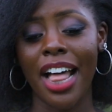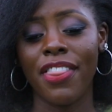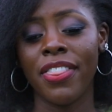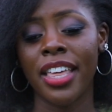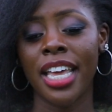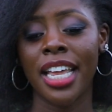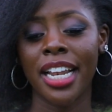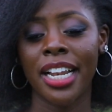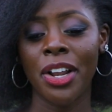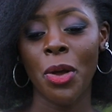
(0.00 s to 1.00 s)
And
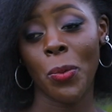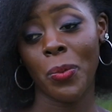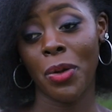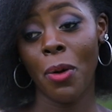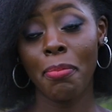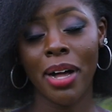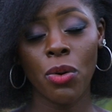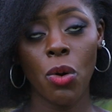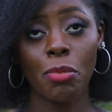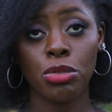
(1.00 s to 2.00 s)
then we go back
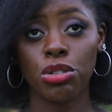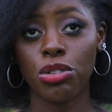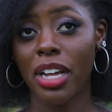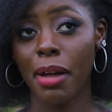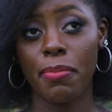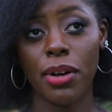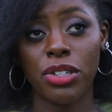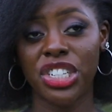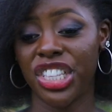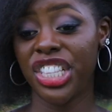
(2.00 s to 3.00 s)
home to talk
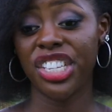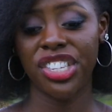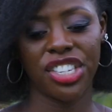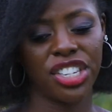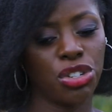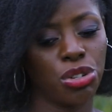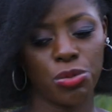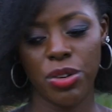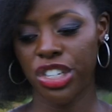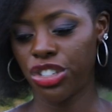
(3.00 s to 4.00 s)
about this
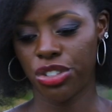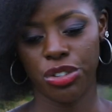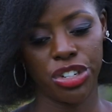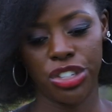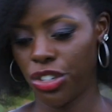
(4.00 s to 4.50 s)
situation.